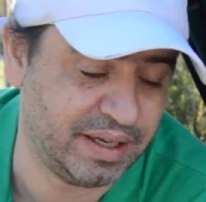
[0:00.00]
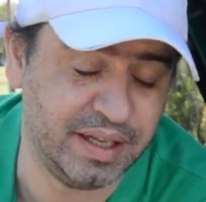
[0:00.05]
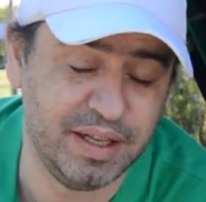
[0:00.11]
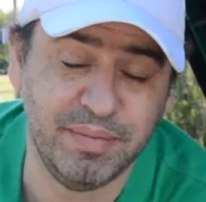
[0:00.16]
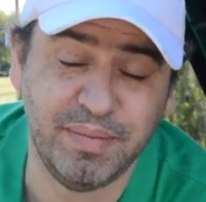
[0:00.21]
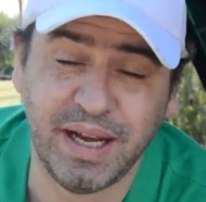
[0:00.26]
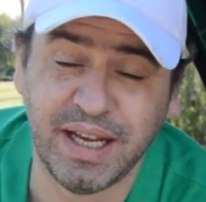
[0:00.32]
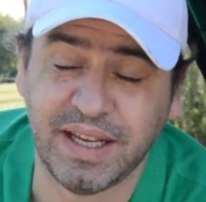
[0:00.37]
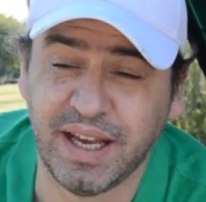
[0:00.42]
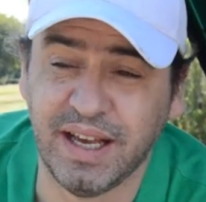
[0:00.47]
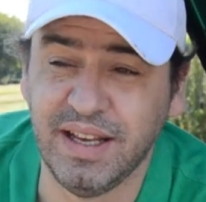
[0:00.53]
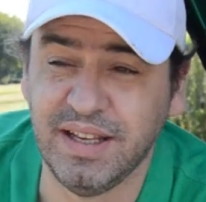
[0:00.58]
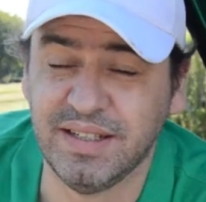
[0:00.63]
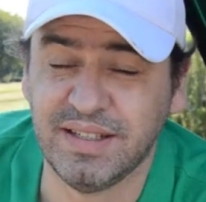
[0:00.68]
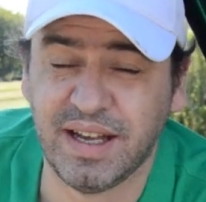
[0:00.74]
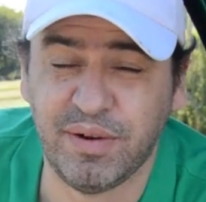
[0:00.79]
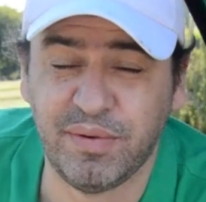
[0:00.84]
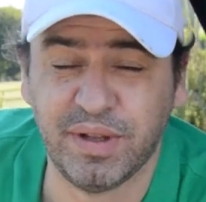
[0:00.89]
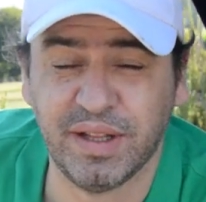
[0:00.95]
In my
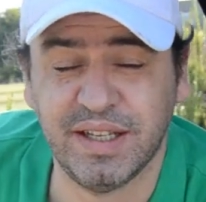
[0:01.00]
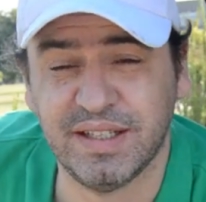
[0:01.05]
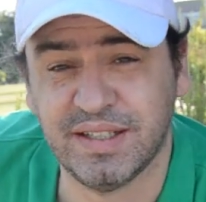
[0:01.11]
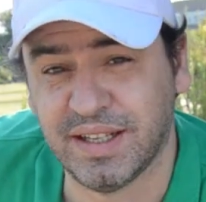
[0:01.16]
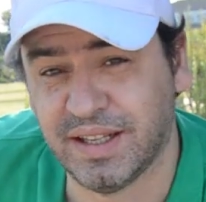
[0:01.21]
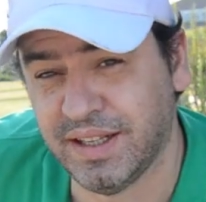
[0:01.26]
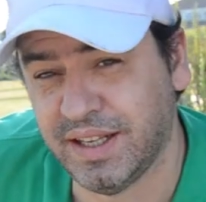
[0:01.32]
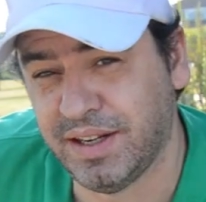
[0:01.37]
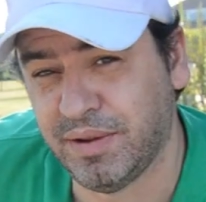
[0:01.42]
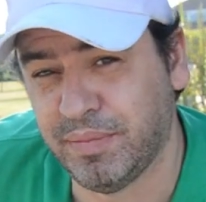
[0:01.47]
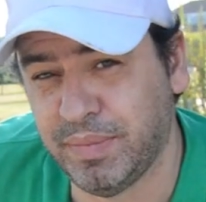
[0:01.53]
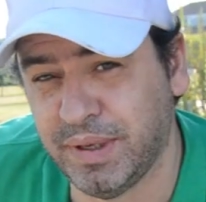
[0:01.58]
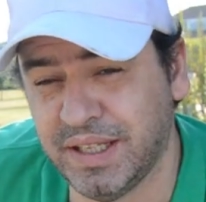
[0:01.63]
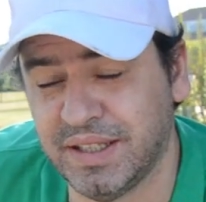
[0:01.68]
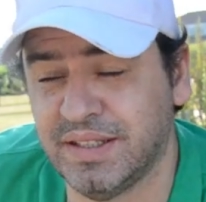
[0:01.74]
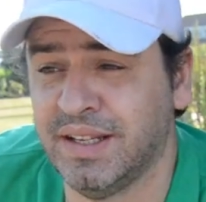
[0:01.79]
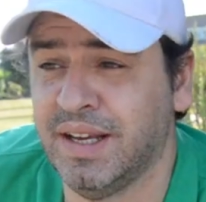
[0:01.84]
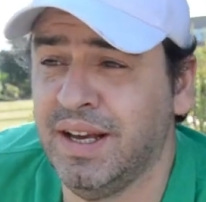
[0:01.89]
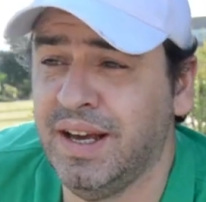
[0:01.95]
case, I released a little
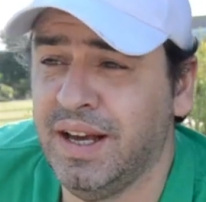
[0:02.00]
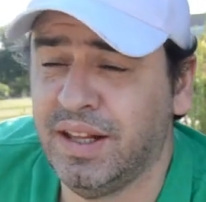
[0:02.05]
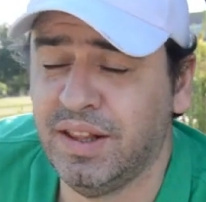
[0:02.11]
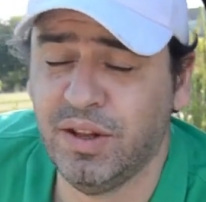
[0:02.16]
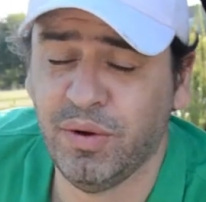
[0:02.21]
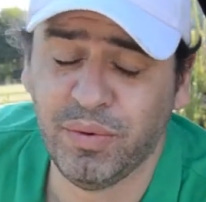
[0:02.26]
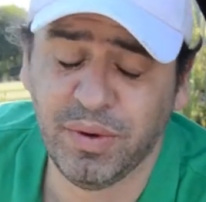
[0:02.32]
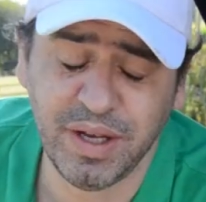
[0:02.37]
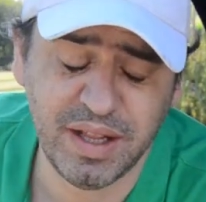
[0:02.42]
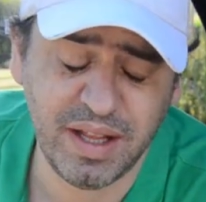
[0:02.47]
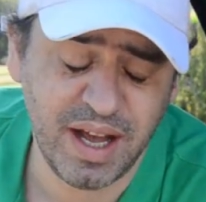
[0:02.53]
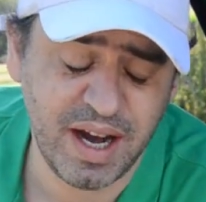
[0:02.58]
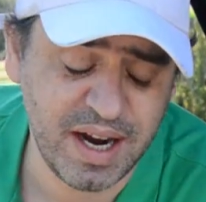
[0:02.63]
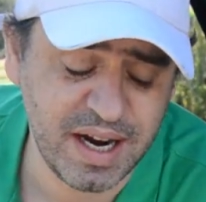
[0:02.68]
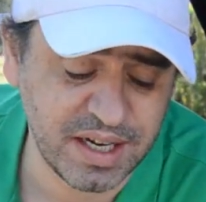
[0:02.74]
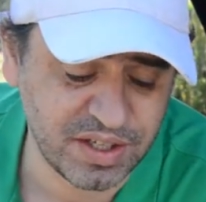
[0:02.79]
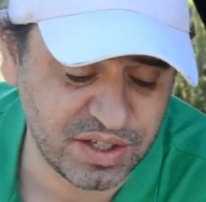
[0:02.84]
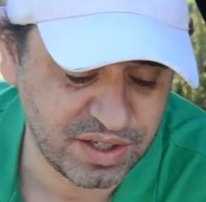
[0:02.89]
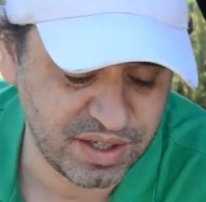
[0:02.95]
bit the wheel
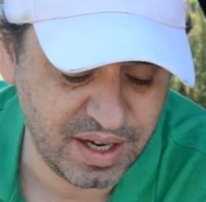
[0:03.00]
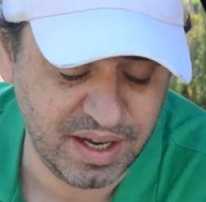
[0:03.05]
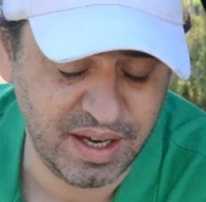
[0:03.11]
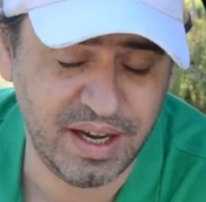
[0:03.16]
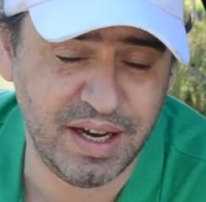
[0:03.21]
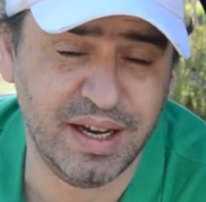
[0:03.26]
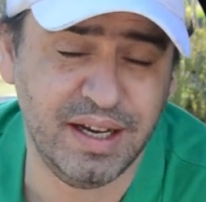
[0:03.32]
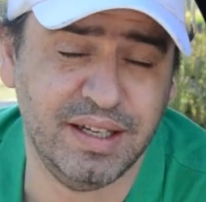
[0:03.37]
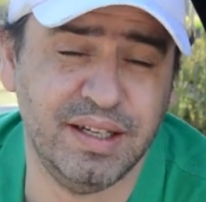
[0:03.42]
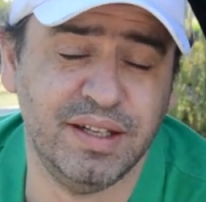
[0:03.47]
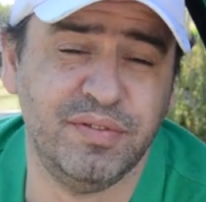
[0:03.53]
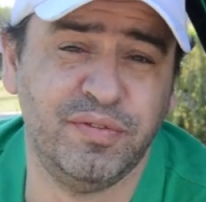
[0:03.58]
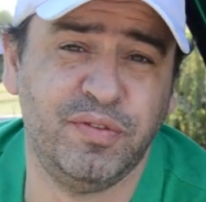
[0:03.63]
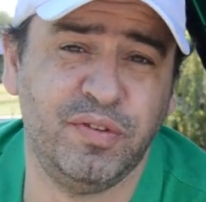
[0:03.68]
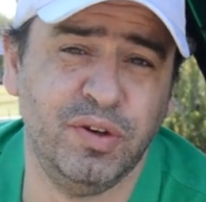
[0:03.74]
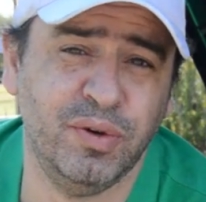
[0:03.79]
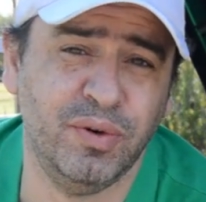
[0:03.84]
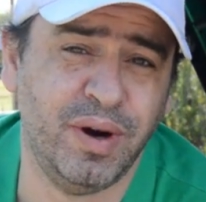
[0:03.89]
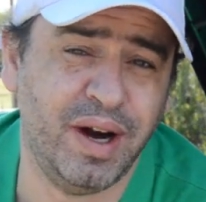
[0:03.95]
arch and a
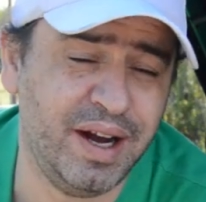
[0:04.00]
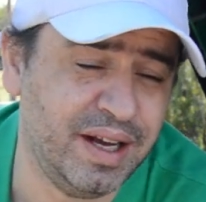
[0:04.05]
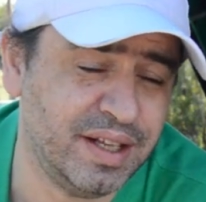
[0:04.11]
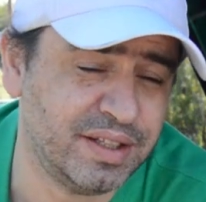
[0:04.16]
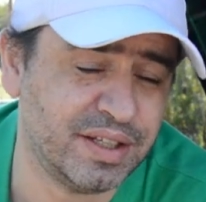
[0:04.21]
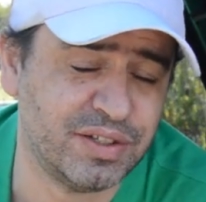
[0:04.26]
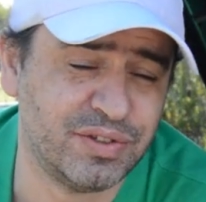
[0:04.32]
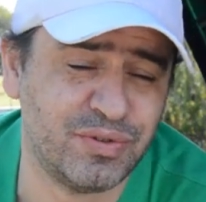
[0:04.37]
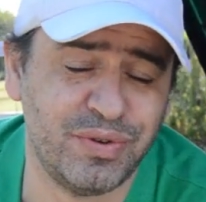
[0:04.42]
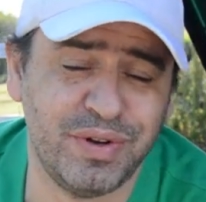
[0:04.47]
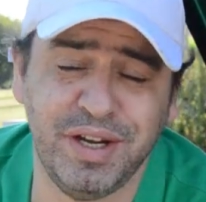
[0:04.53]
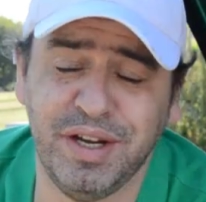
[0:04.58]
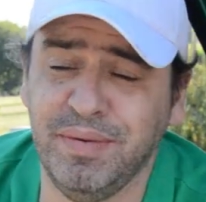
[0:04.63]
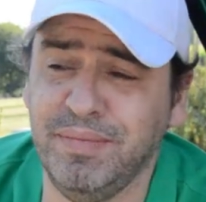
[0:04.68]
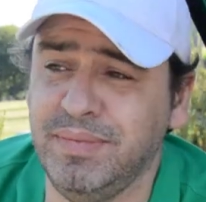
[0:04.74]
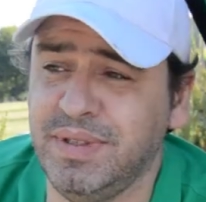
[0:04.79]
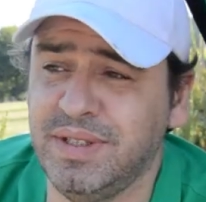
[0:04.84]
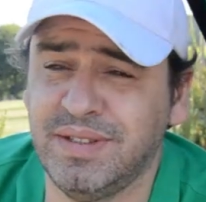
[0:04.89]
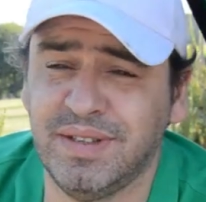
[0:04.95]
few under
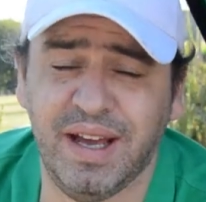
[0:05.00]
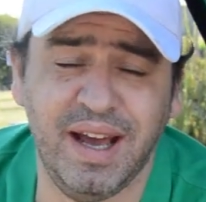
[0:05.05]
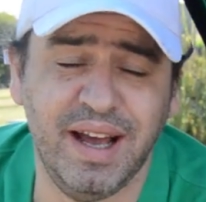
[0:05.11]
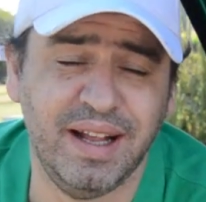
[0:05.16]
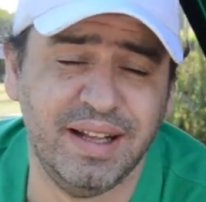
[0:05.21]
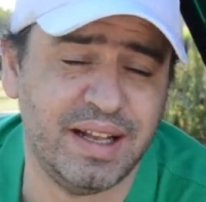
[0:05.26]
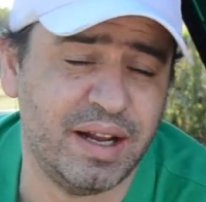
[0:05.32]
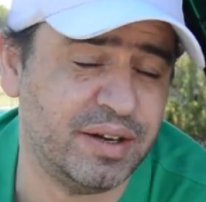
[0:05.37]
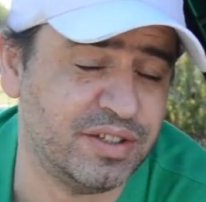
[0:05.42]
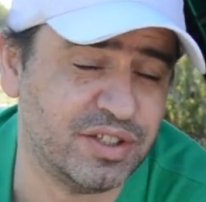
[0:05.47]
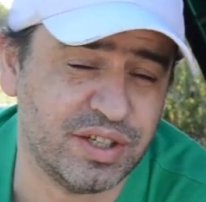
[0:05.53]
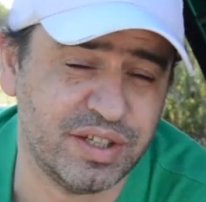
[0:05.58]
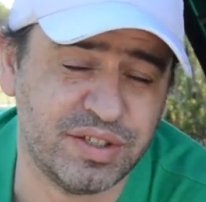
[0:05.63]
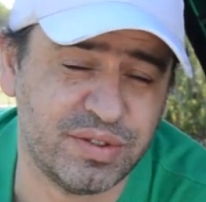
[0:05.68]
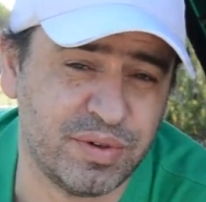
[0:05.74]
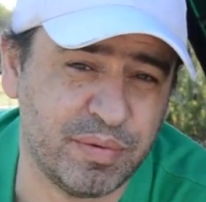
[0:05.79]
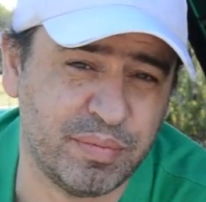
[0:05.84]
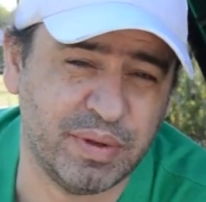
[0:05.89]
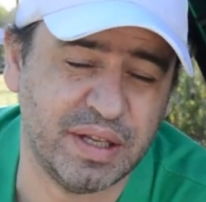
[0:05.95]
trims, and I
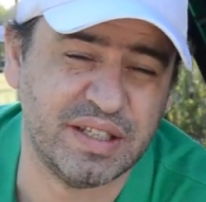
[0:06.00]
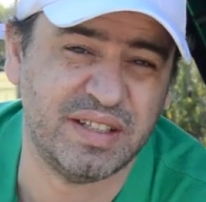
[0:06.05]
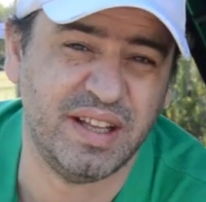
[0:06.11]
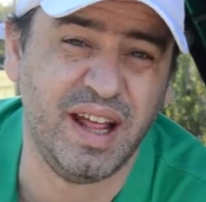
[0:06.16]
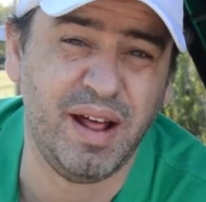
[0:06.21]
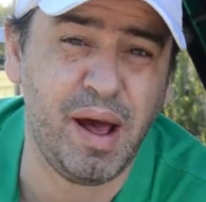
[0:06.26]
just replaced it.